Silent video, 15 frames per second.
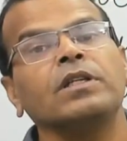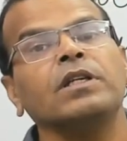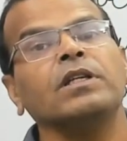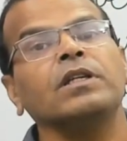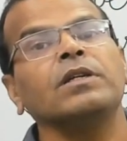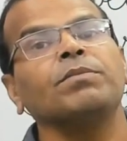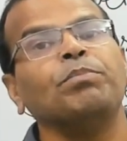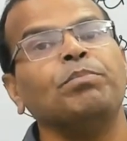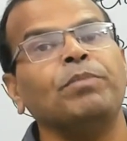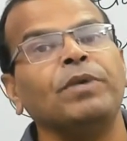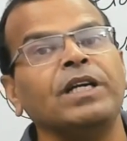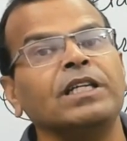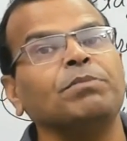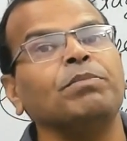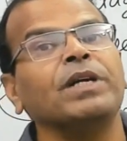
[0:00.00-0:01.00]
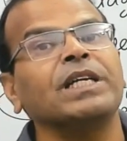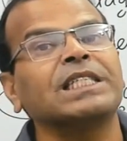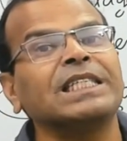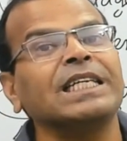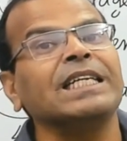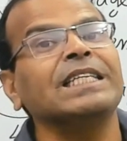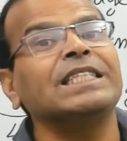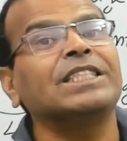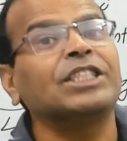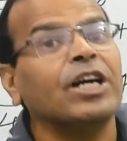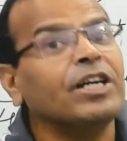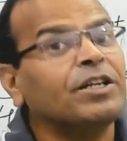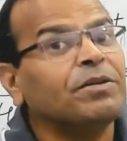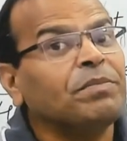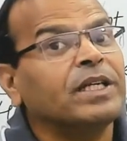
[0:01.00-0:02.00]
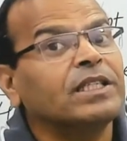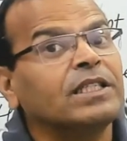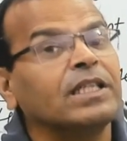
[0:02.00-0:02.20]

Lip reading: mixing is shunt mixing,